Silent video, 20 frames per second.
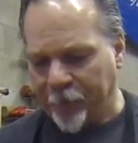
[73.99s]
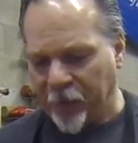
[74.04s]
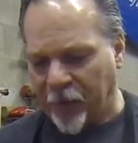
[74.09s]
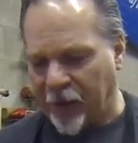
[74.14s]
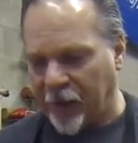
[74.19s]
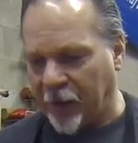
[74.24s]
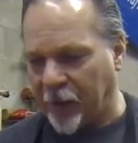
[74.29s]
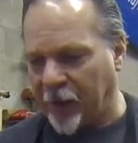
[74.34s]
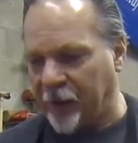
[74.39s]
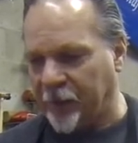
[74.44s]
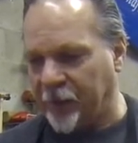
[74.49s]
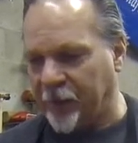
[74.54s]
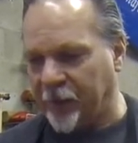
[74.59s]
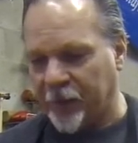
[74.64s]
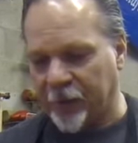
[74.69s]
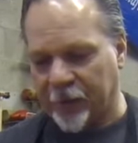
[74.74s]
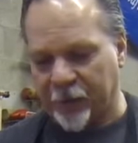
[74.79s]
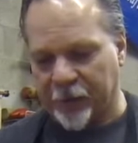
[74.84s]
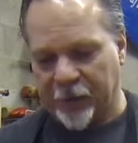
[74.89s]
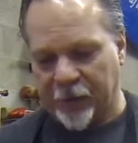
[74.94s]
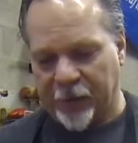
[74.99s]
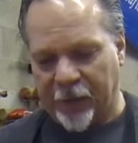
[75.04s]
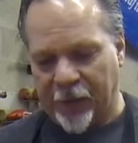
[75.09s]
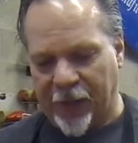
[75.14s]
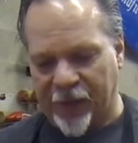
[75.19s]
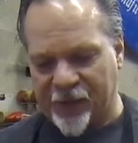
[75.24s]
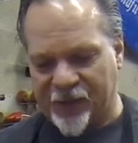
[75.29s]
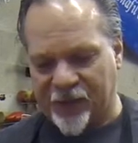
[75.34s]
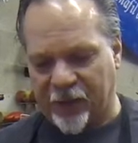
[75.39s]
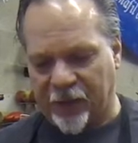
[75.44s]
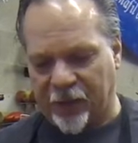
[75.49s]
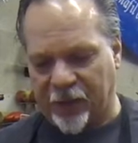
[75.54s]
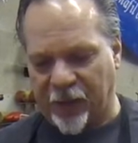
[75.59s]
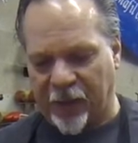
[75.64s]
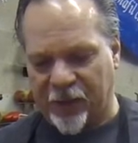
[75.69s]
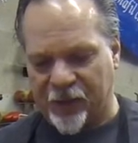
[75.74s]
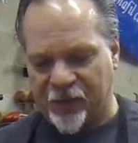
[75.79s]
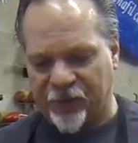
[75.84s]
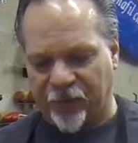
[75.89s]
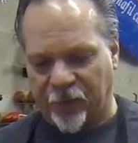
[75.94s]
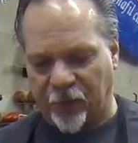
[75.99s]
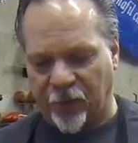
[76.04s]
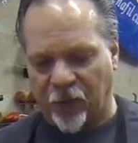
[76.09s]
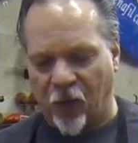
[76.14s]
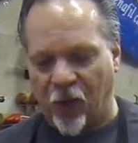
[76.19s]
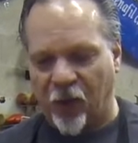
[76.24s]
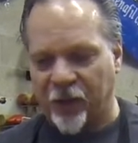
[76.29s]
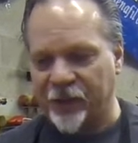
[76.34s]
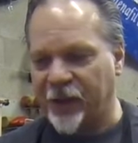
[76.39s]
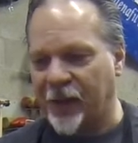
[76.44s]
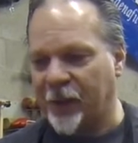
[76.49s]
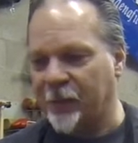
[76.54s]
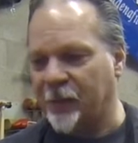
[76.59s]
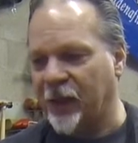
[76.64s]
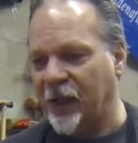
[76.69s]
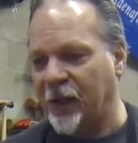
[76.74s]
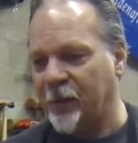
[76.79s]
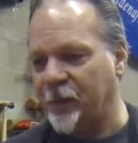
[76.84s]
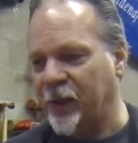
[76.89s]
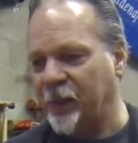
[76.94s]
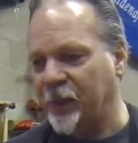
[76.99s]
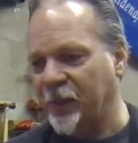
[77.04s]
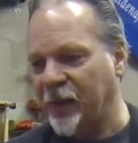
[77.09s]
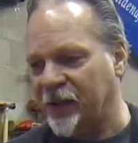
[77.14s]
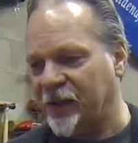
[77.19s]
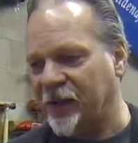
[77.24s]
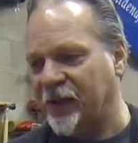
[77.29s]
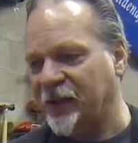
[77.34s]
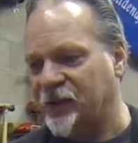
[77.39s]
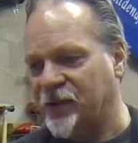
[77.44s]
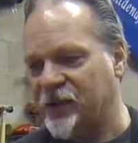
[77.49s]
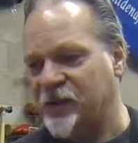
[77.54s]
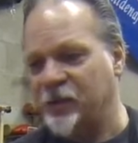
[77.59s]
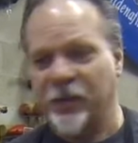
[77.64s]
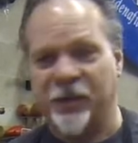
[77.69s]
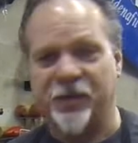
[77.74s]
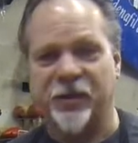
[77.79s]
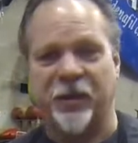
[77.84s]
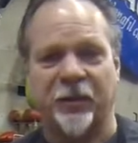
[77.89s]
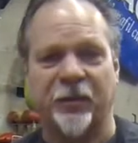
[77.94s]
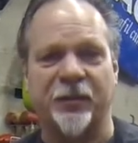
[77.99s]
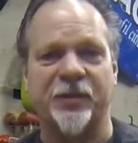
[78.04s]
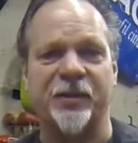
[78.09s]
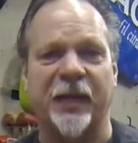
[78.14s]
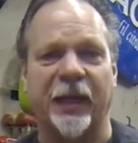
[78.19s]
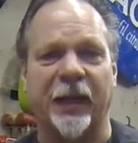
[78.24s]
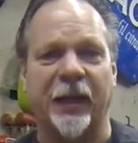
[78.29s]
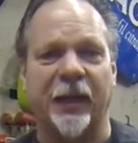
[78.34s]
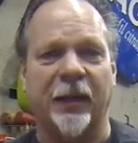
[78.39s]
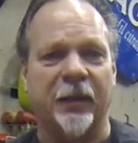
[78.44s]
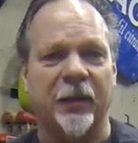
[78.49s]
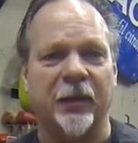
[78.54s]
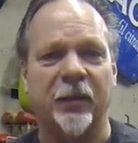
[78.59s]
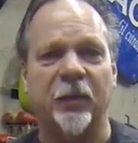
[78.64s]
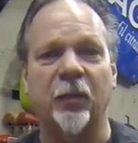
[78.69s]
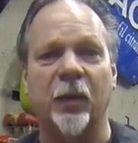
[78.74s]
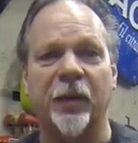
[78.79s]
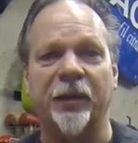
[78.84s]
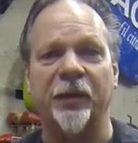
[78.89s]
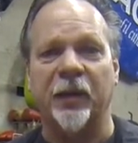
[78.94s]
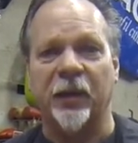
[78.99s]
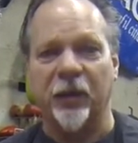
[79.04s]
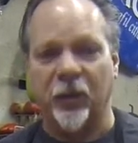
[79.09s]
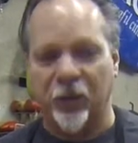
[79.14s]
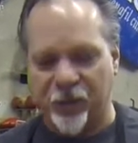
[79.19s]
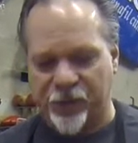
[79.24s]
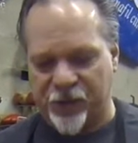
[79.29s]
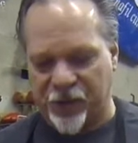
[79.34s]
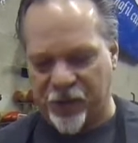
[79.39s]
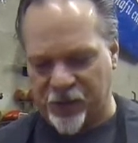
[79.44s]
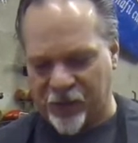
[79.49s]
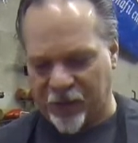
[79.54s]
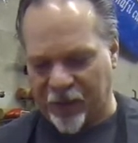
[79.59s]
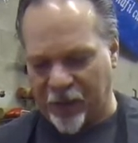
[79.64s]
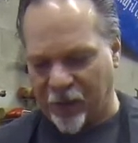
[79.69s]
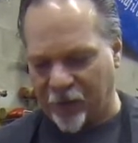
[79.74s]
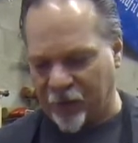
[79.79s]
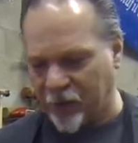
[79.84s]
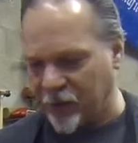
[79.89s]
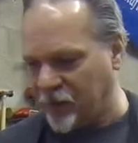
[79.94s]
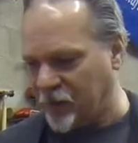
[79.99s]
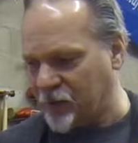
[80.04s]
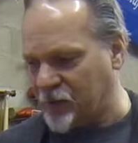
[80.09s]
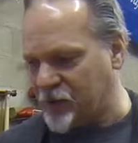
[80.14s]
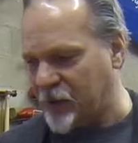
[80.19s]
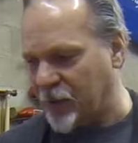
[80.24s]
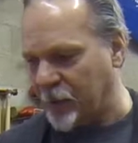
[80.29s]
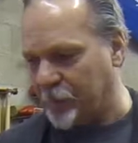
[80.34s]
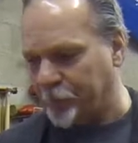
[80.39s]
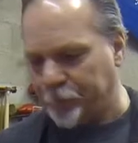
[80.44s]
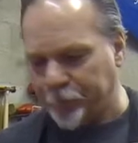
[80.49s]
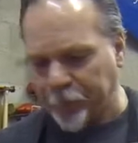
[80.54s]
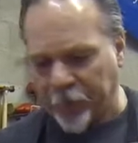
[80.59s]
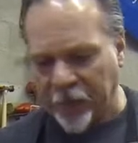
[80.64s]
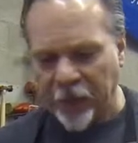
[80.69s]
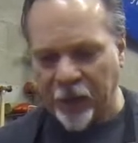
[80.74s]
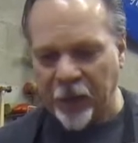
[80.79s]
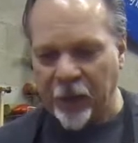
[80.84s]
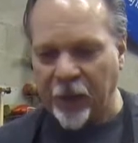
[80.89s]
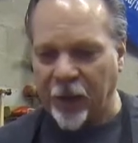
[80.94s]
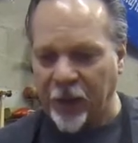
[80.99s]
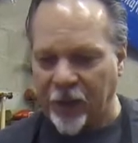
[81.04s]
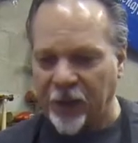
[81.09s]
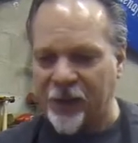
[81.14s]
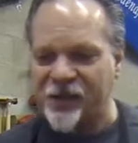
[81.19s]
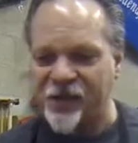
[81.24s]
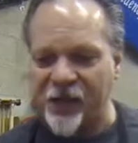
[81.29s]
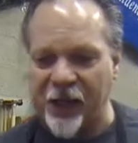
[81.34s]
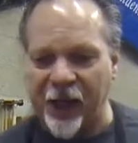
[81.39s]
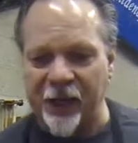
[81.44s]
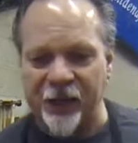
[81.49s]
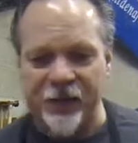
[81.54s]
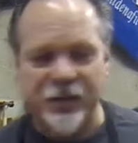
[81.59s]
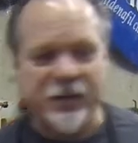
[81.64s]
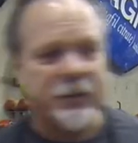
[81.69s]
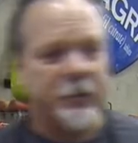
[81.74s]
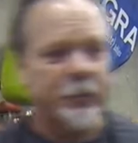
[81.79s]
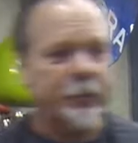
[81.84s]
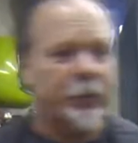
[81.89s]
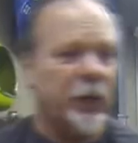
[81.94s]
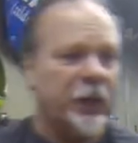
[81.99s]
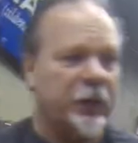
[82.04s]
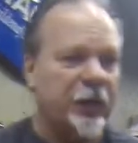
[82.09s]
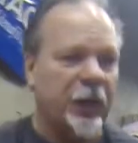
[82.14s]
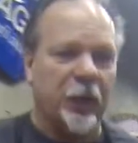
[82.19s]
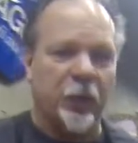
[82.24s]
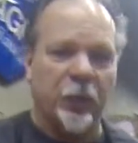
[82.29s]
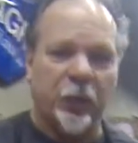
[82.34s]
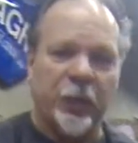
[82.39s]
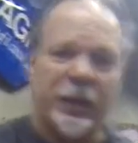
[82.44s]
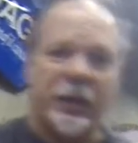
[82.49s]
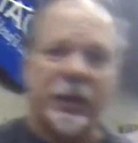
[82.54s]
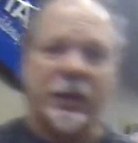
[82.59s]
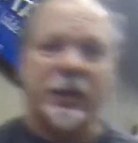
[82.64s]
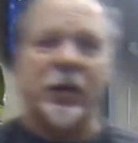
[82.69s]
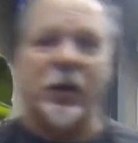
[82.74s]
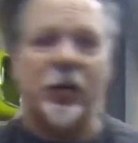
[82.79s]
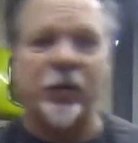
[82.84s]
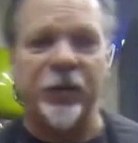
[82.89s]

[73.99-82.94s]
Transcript: And uh, has, as for a long time, a lot of people I think just misunderstand what the use is and how to use them. In a sense, they're really no